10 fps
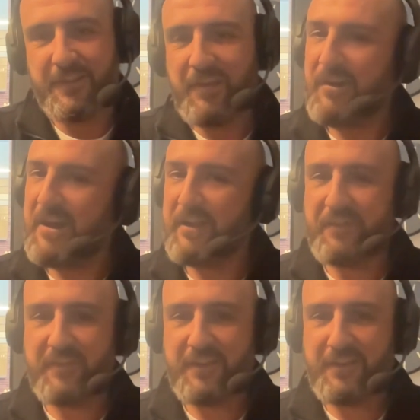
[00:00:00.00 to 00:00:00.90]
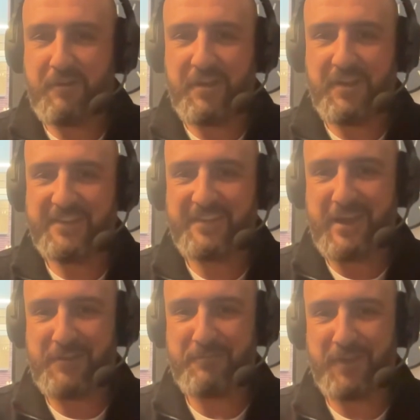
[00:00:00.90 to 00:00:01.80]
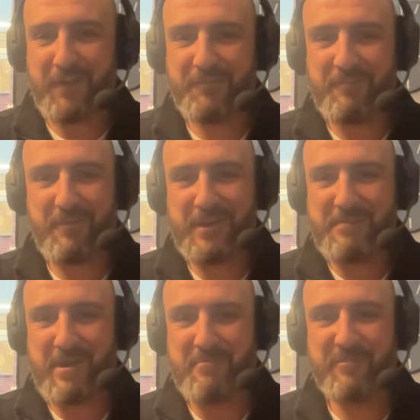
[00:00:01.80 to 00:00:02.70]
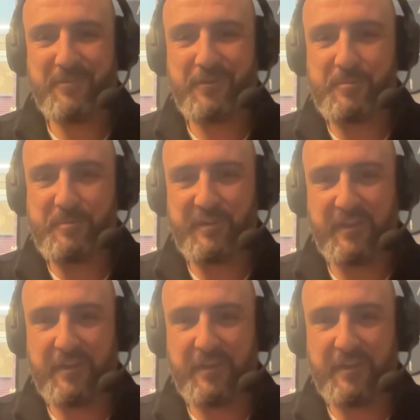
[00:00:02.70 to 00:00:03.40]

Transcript: Well, I think, I'm going to say it's one I've spoken about before, but